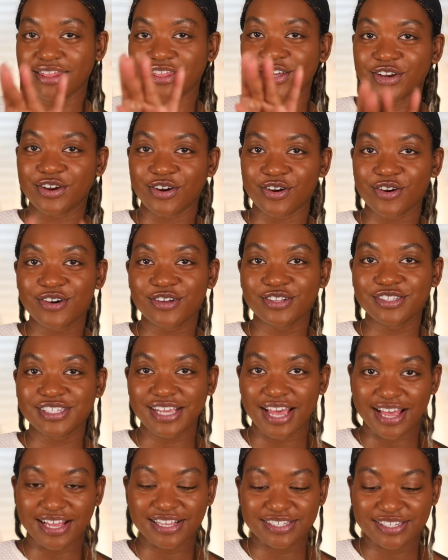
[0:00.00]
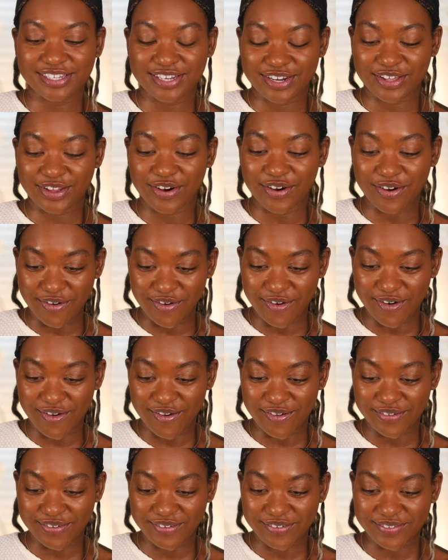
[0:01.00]
The girl texted the
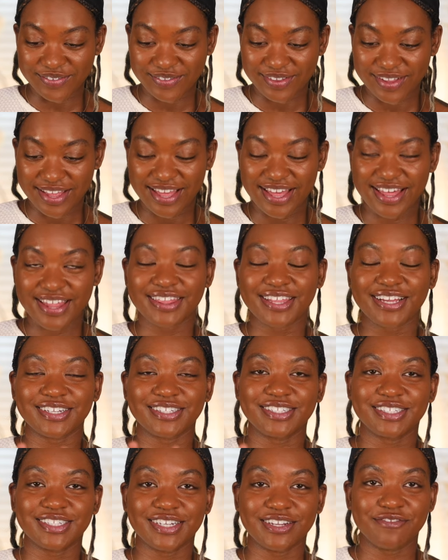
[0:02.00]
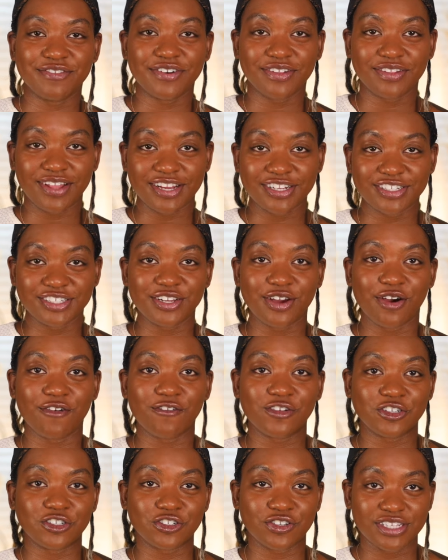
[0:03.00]
girl that she felt like she
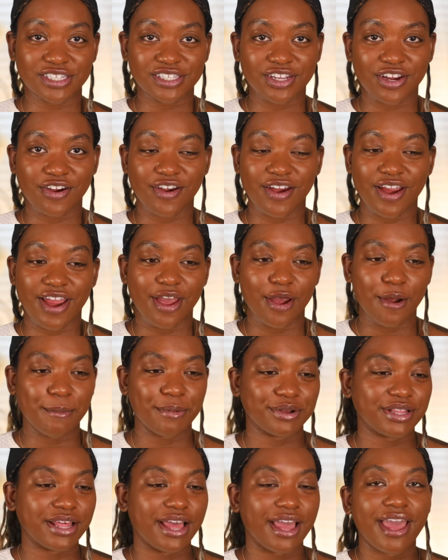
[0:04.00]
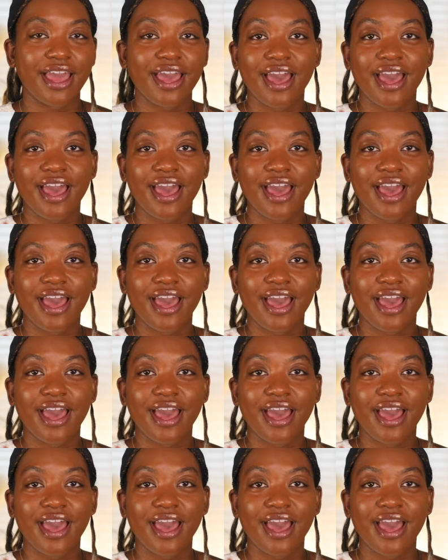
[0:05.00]
overdressed her at her birthday.